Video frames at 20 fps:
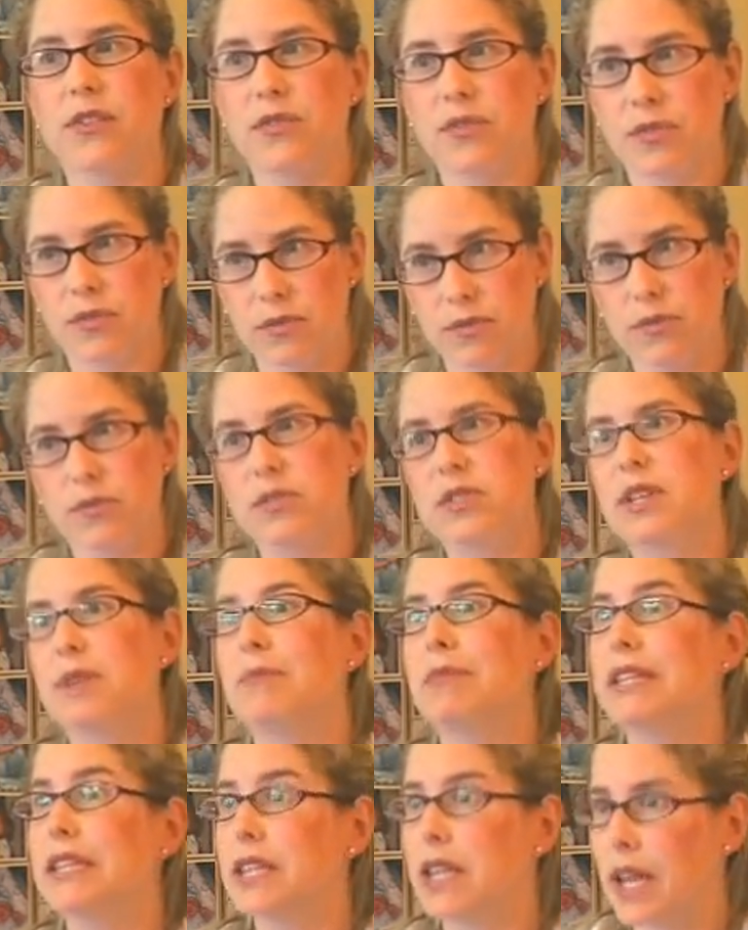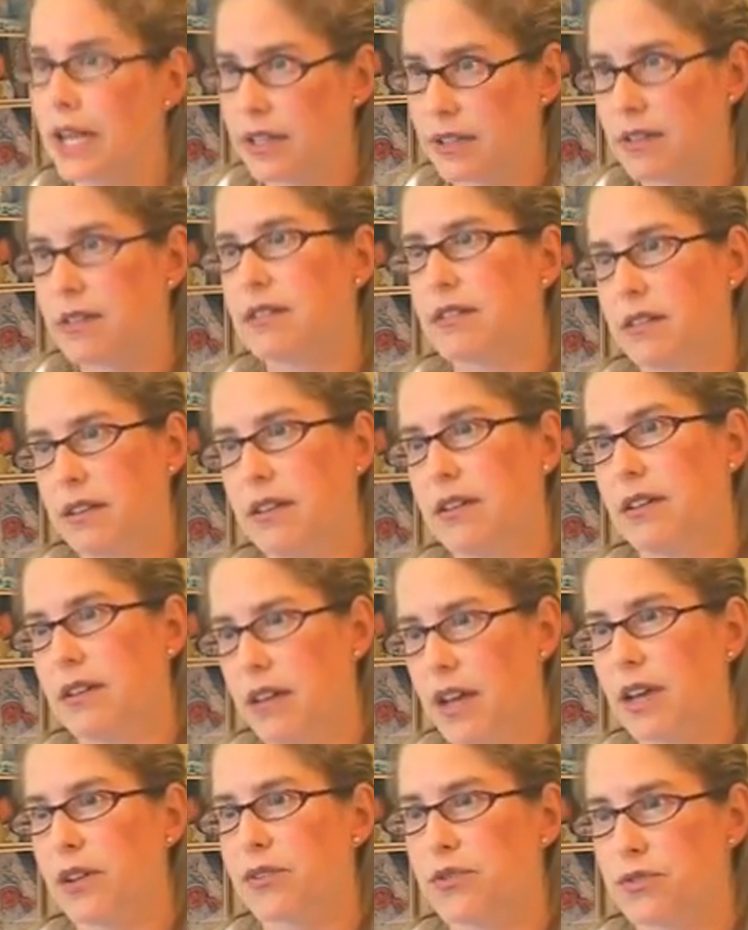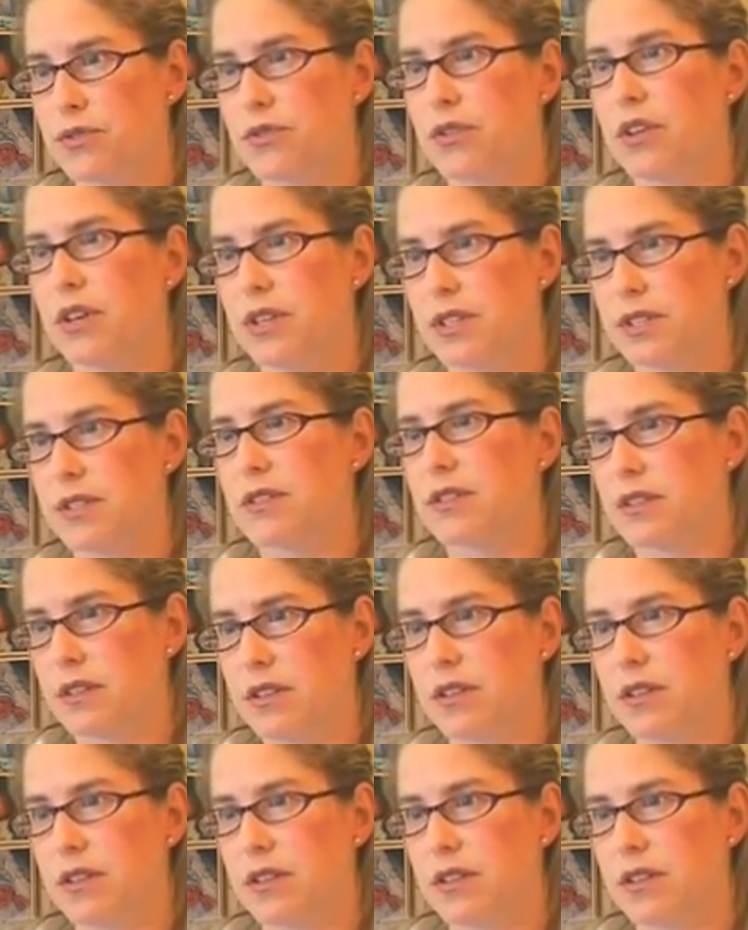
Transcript: If some light exercise,